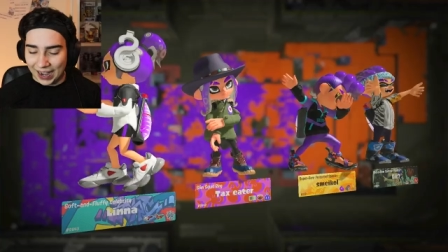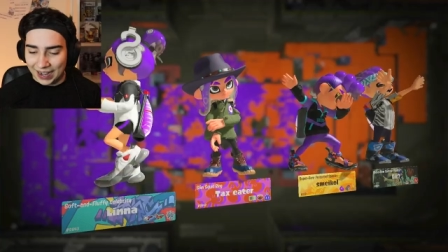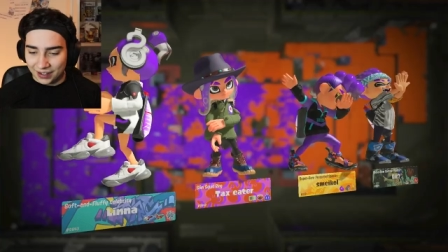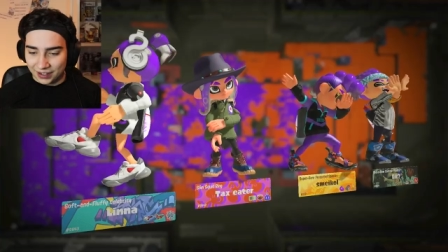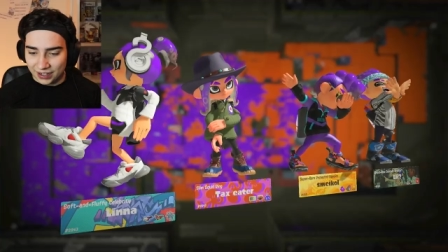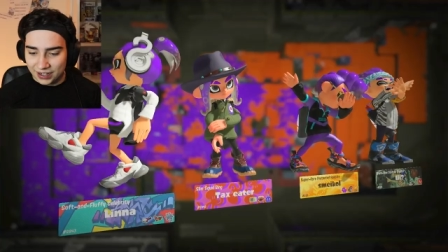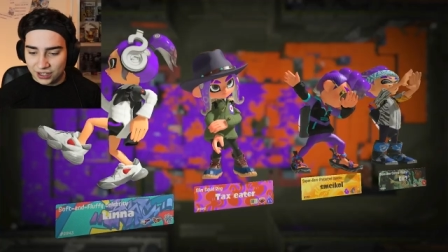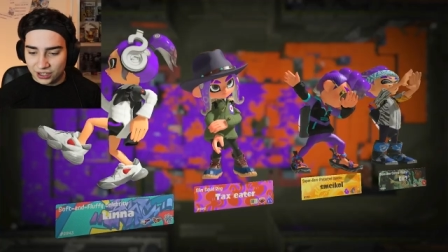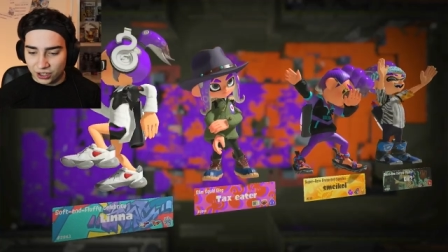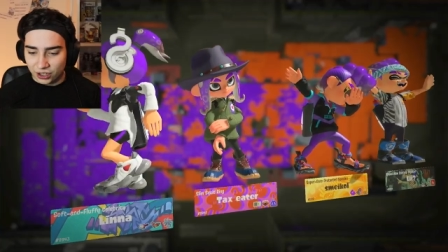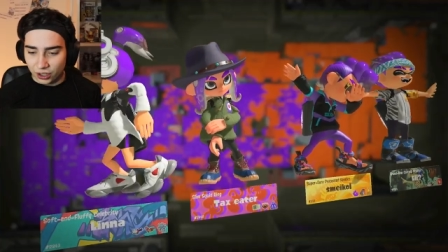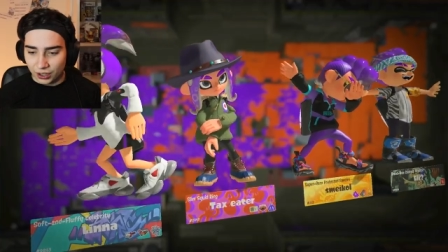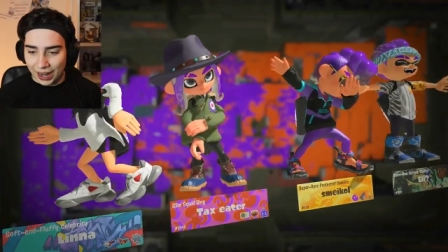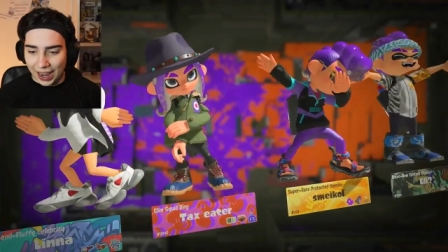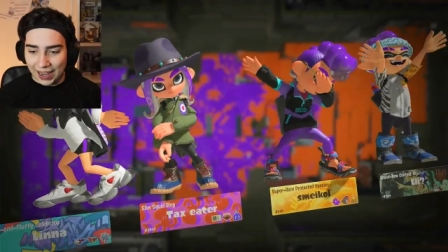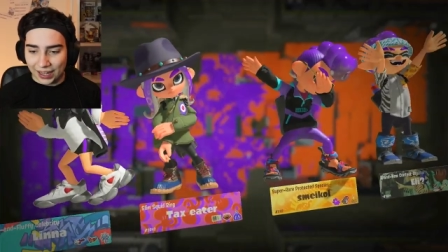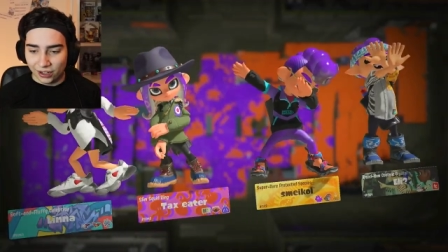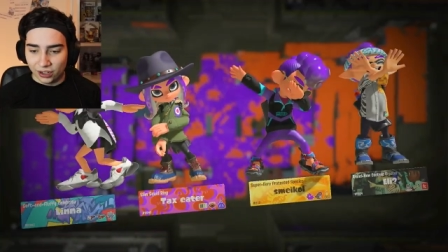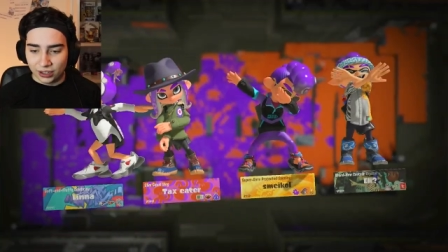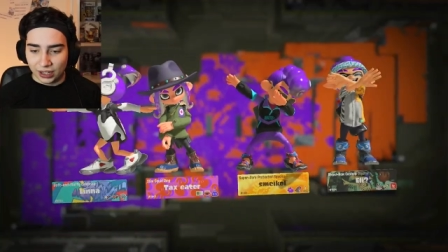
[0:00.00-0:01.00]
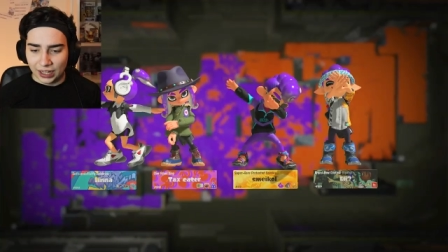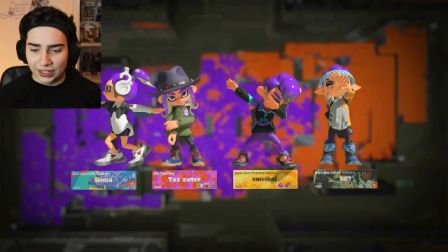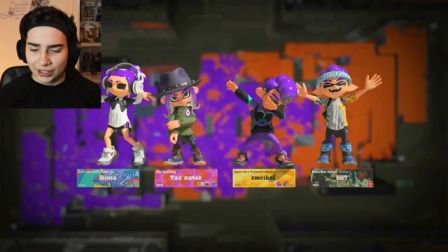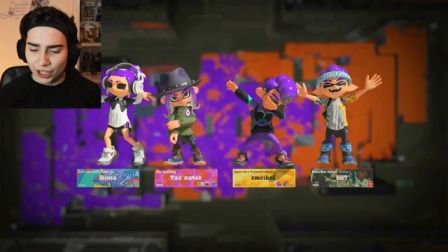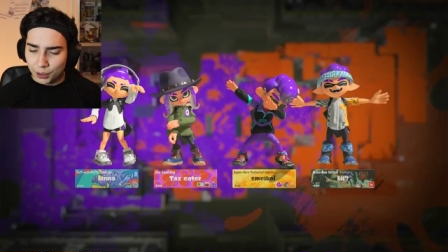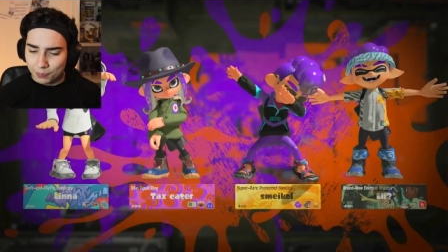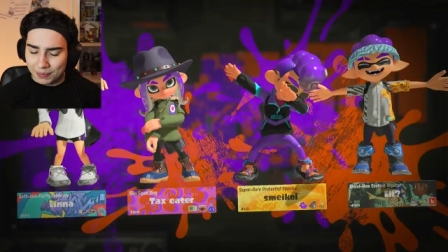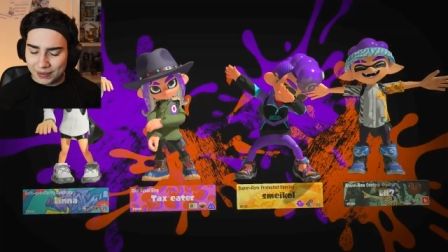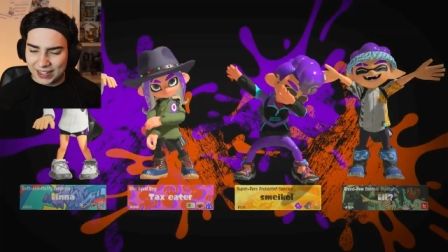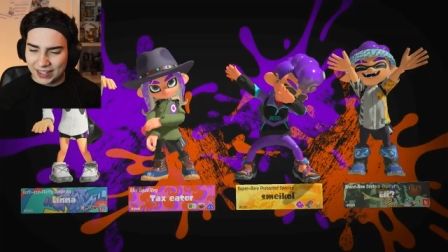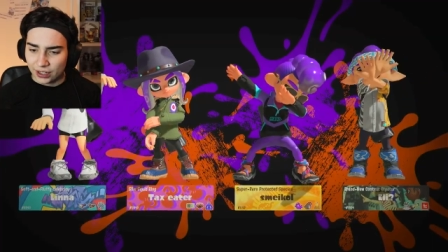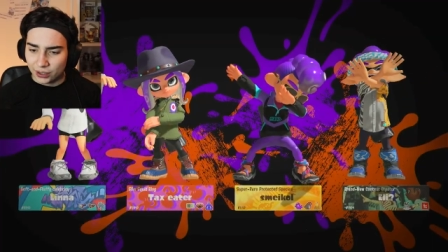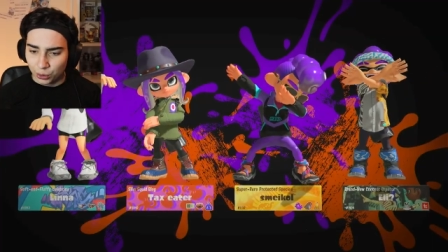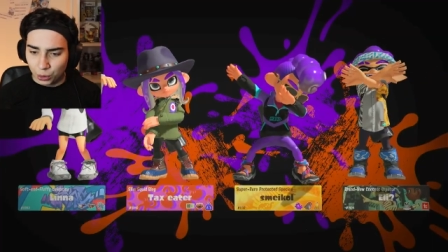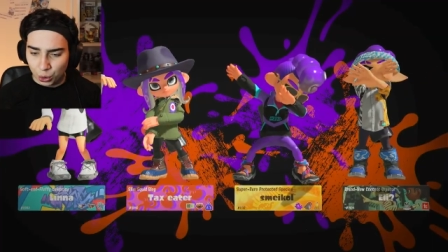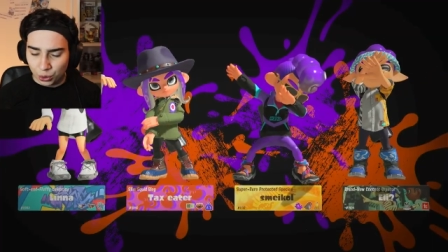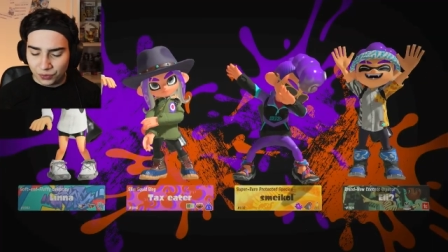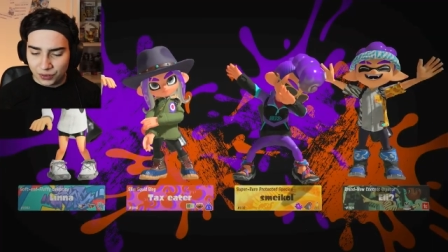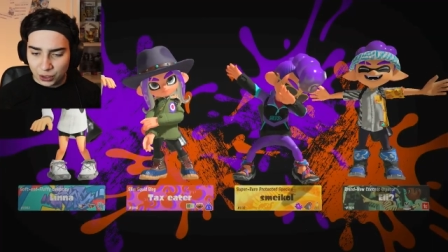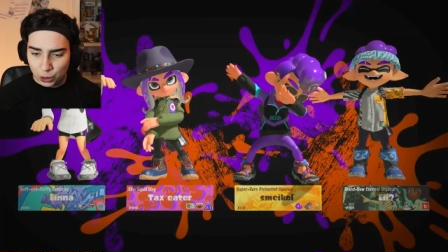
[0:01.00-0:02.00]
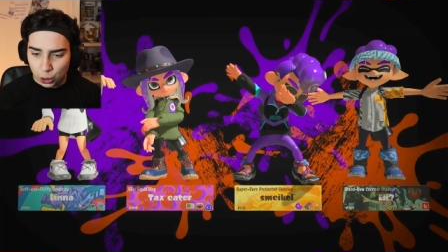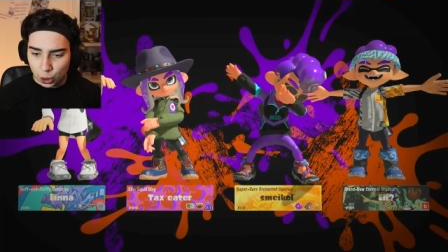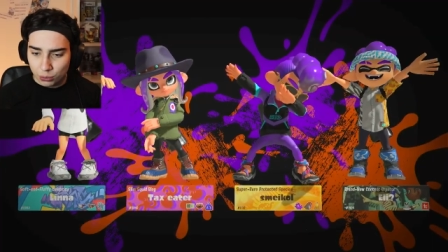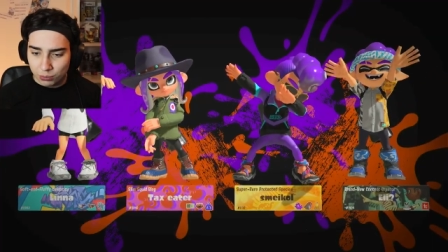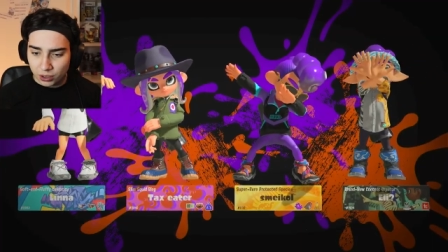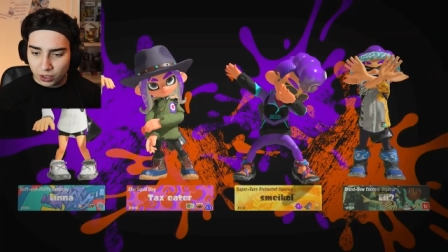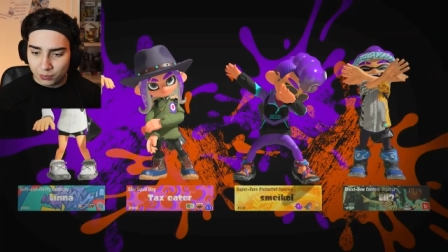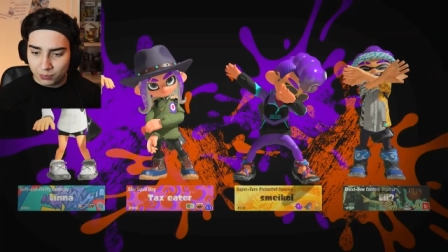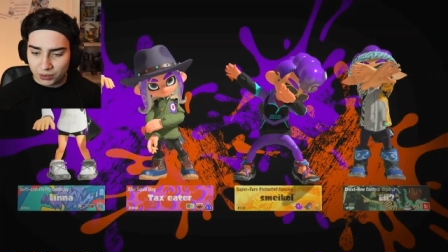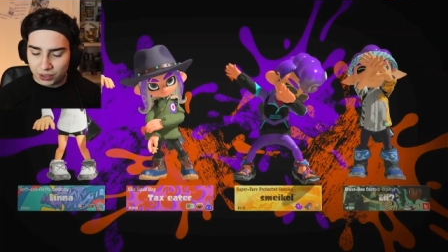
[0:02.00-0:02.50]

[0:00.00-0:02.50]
I did good. I look a little bit like a goofy goober,